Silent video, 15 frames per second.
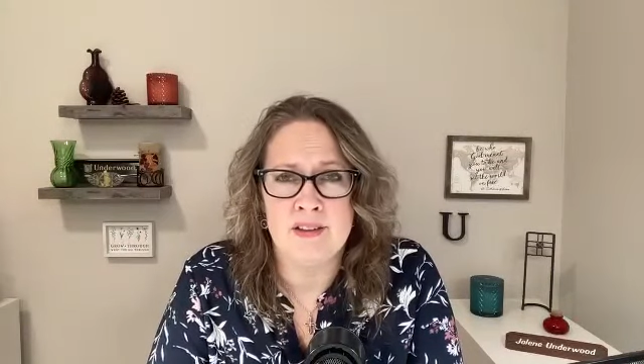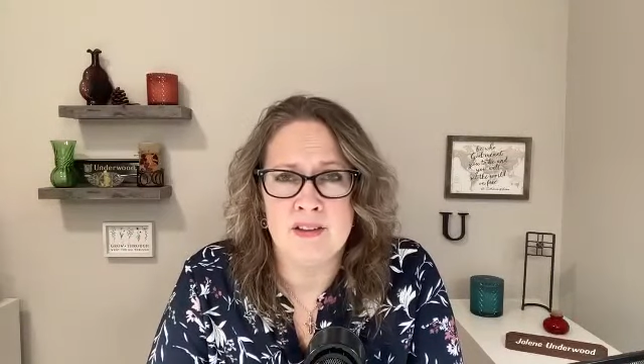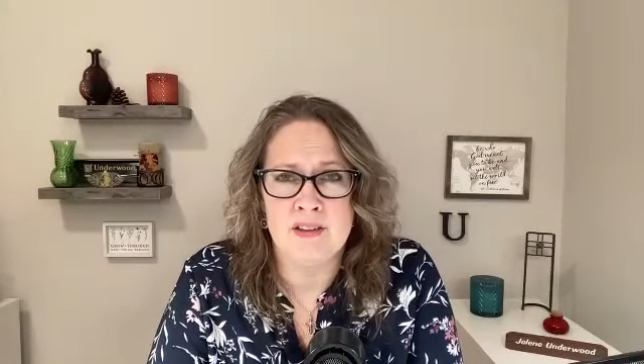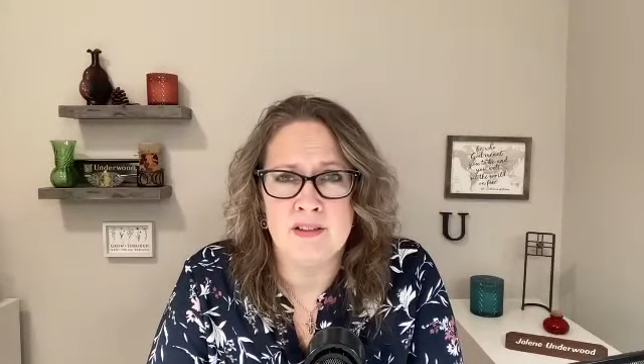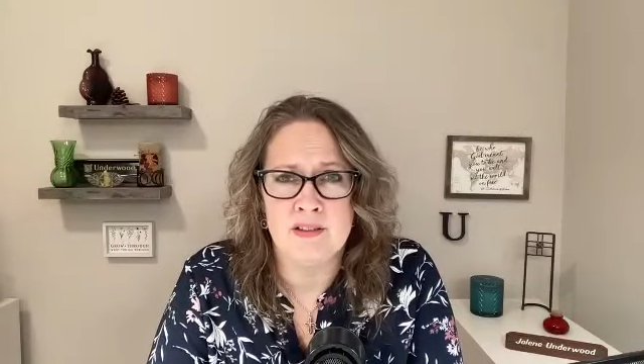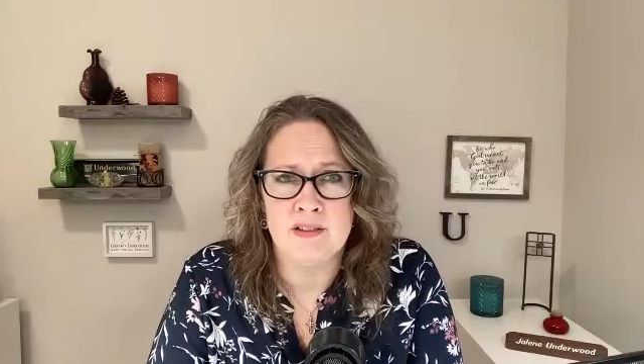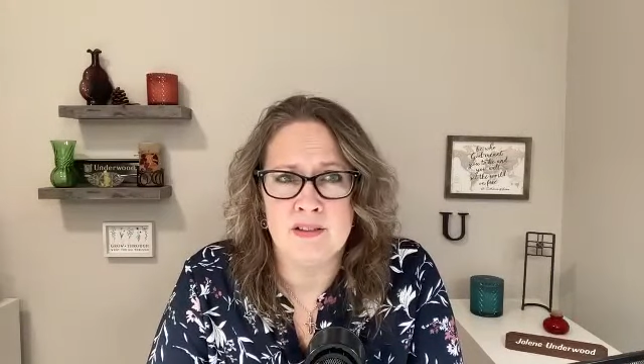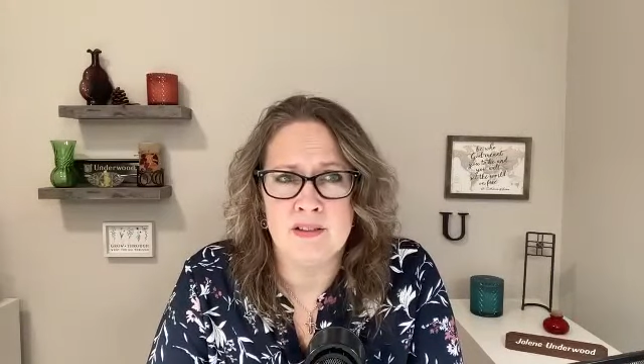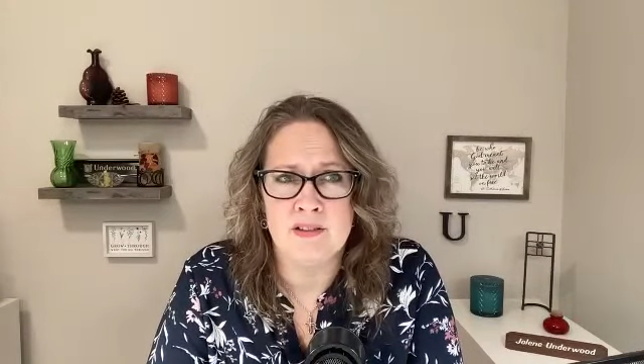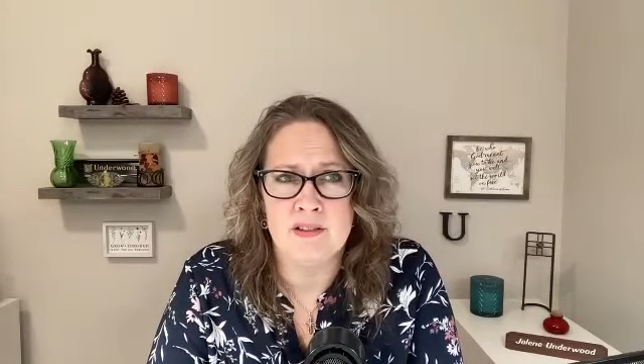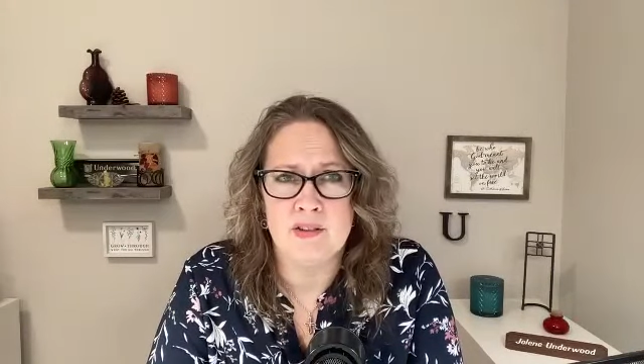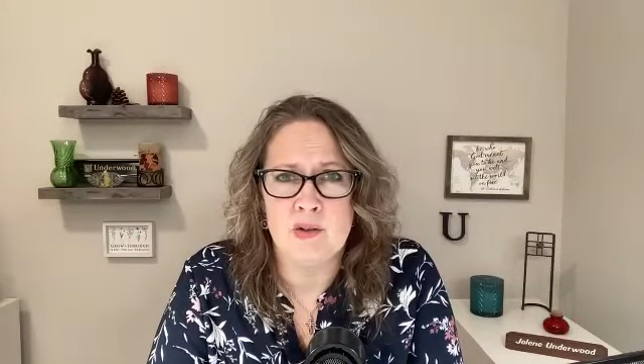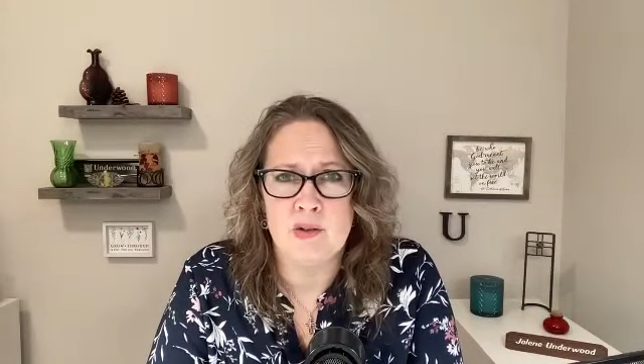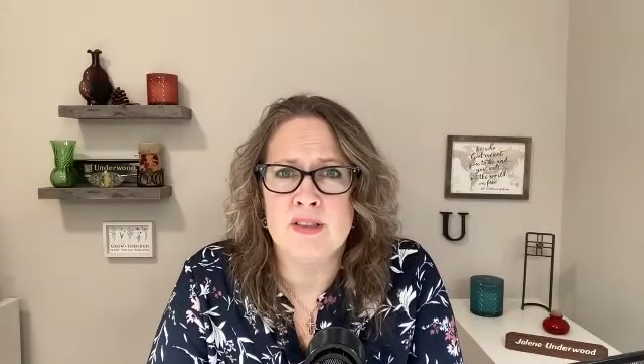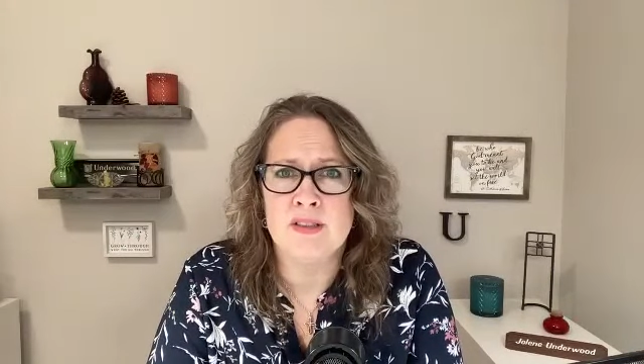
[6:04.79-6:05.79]
you,
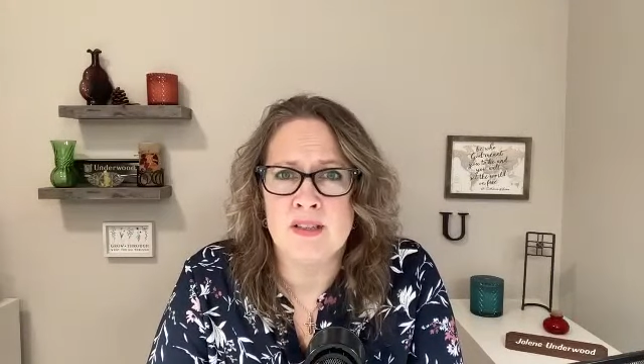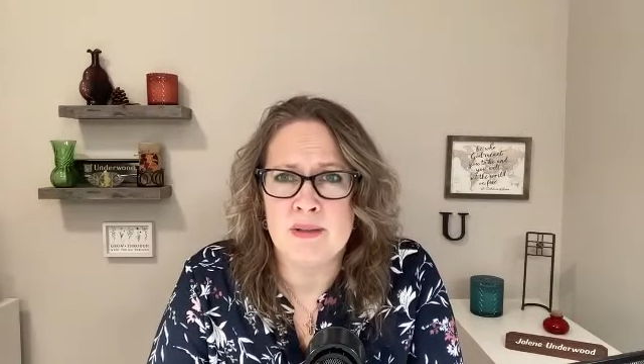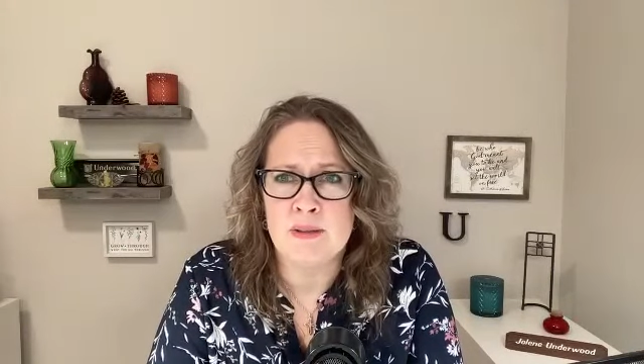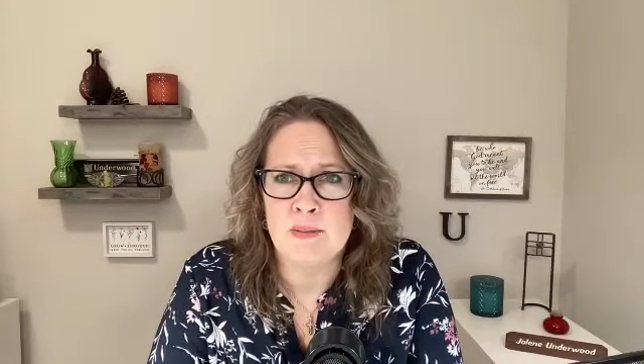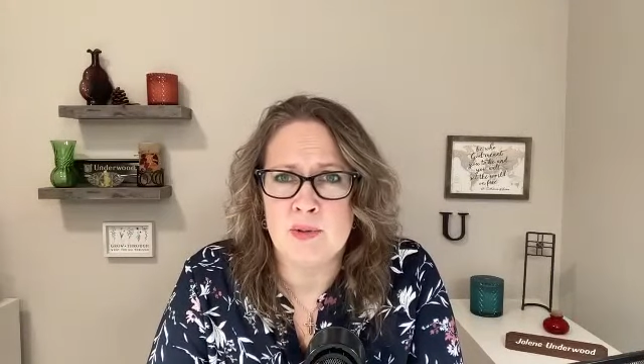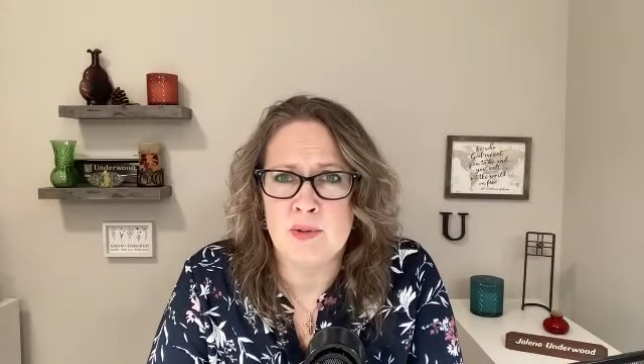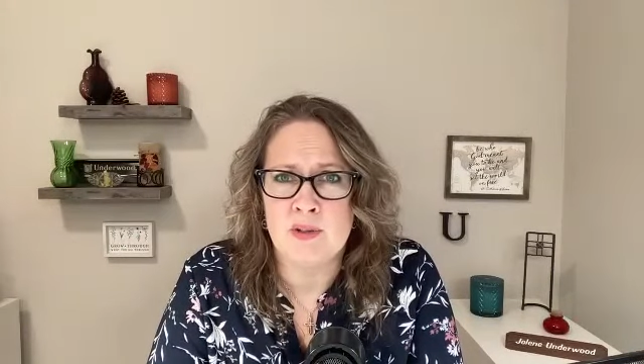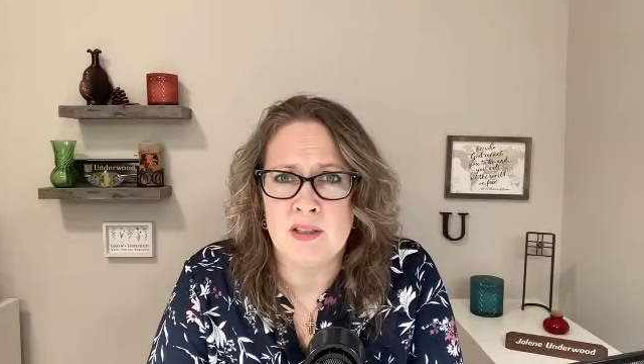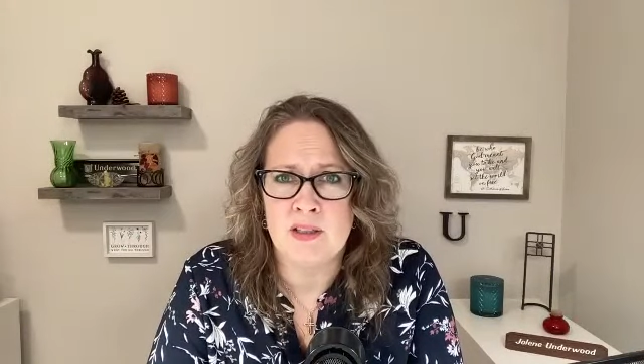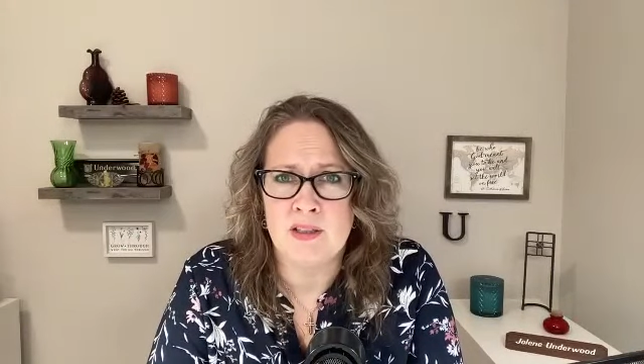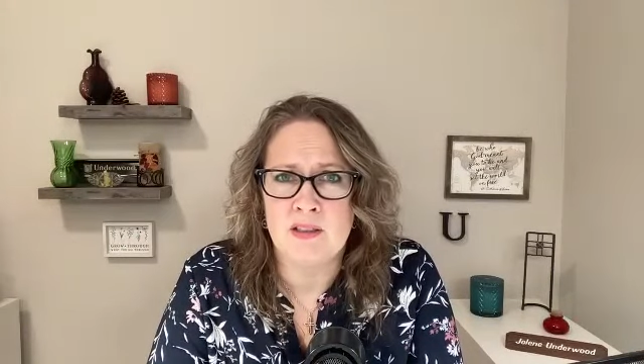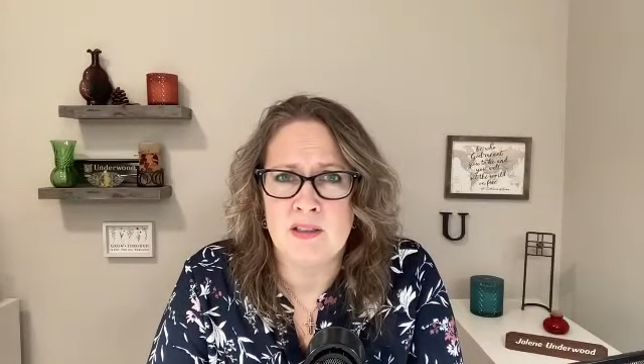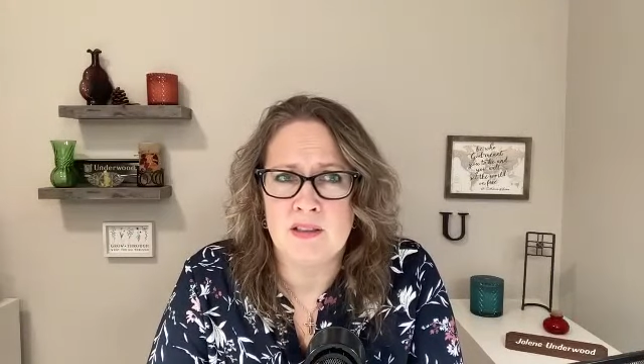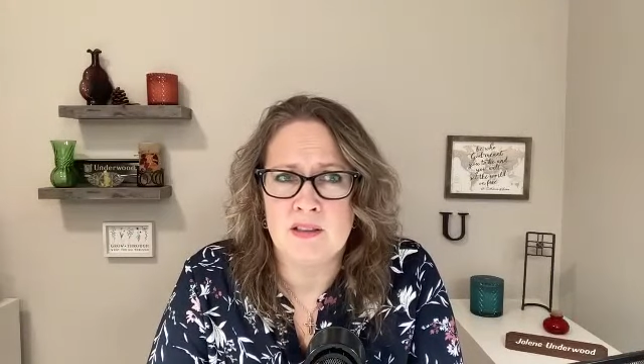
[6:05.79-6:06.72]
or tell me more.